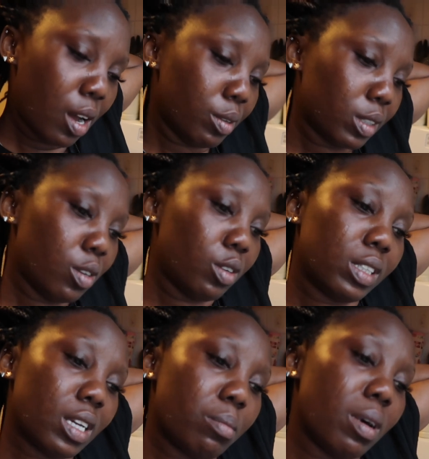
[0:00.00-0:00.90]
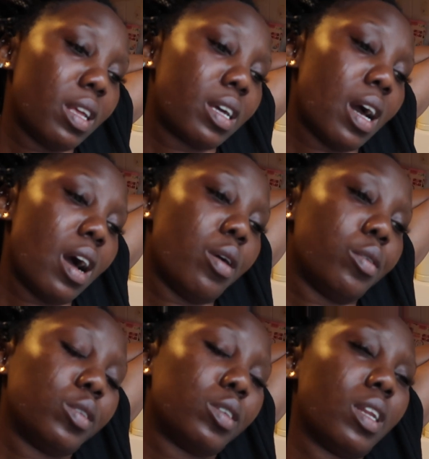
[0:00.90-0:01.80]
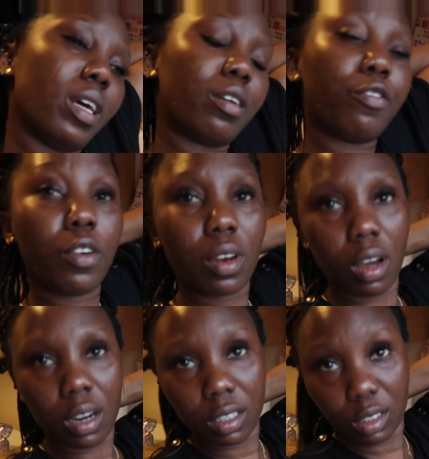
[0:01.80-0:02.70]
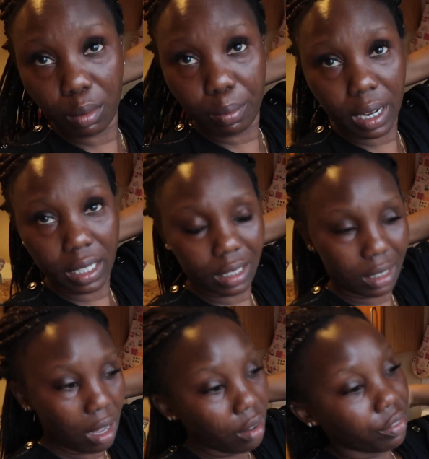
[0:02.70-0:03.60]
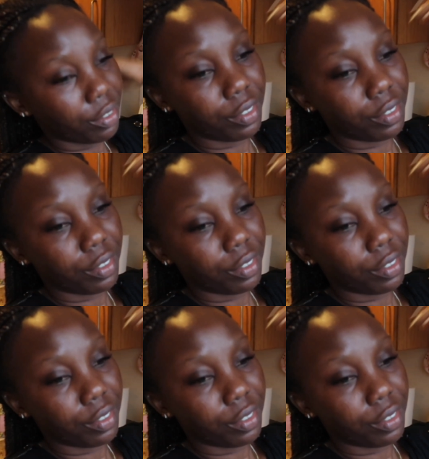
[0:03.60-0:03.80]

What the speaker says: I was gonna take Malik out, like Foot Locker, to buy stuff